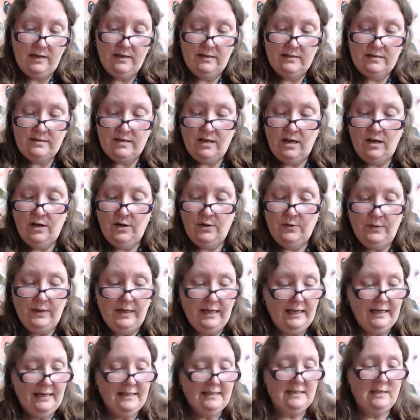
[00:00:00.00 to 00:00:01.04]
So
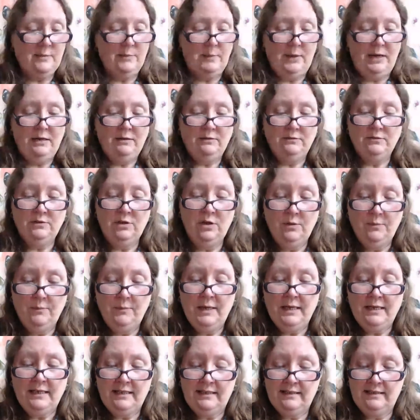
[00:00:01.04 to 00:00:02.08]
it's about not
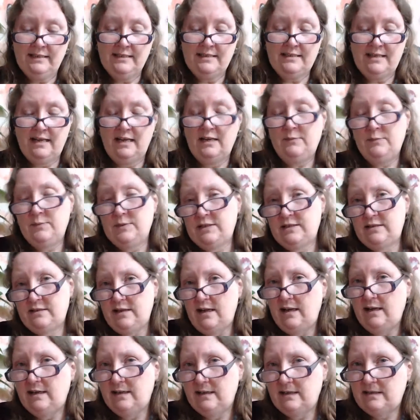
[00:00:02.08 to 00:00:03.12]
making the same
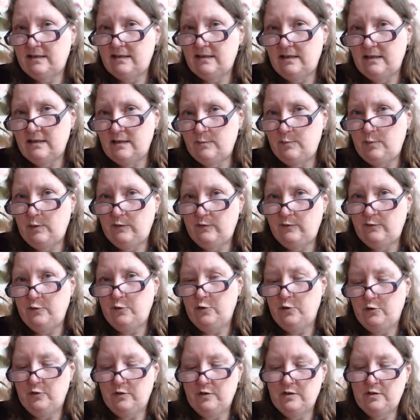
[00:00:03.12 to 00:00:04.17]
mistakes as
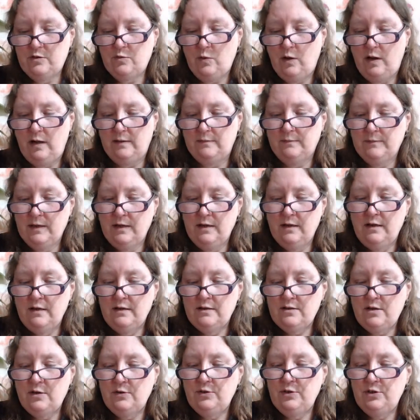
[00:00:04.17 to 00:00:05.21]
before as well.
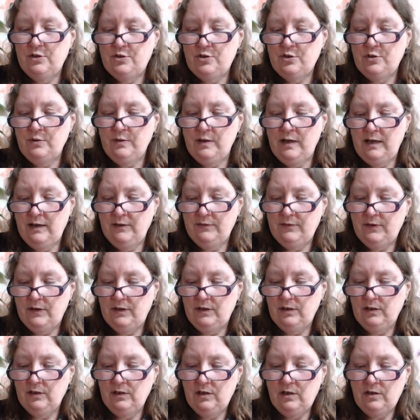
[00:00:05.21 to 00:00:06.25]
So you do have a
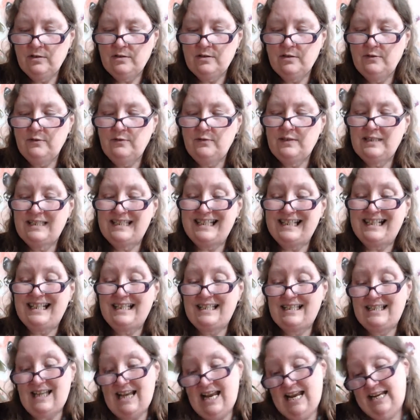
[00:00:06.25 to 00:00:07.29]
lot of
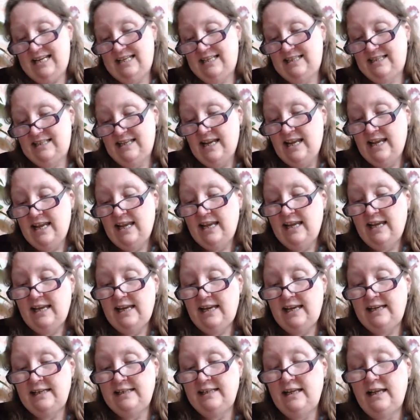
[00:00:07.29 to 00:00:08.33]
success
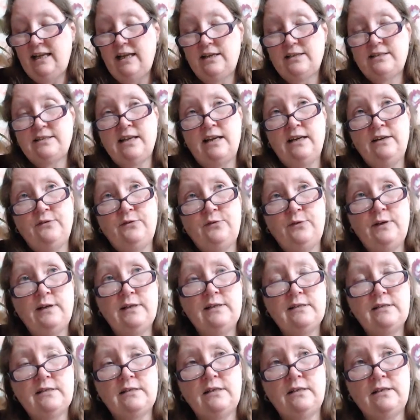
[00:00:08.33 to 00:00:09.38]
in, say for
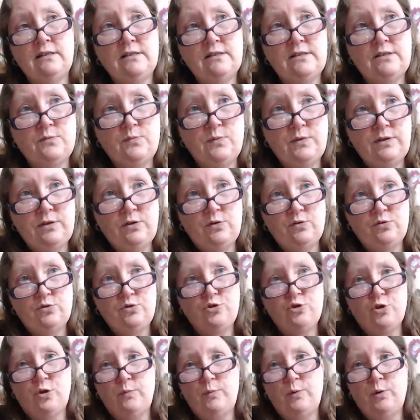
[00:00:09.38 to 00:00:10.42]
instance, with your
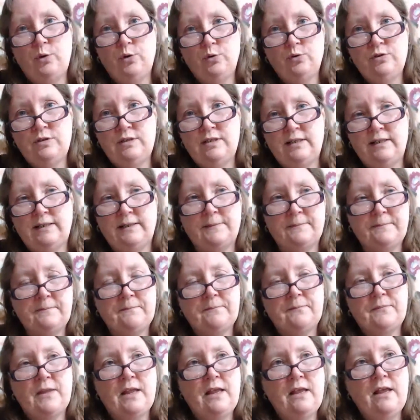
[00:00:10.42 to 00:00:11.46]
job hunting,
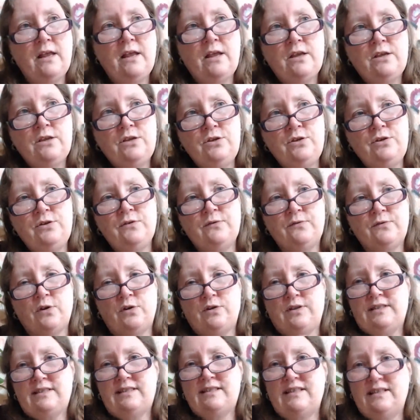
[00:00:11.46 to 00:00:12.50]
you've
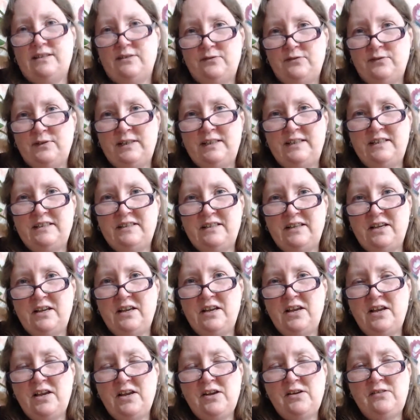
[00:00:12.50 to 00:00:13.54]
got your CV
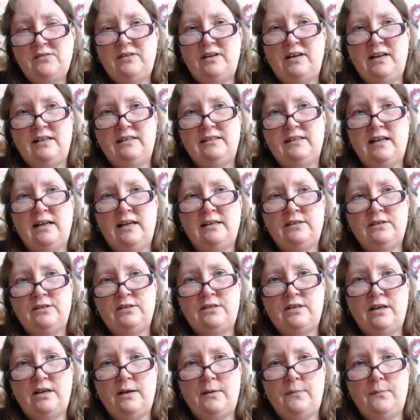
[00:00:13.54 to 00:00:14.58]
there and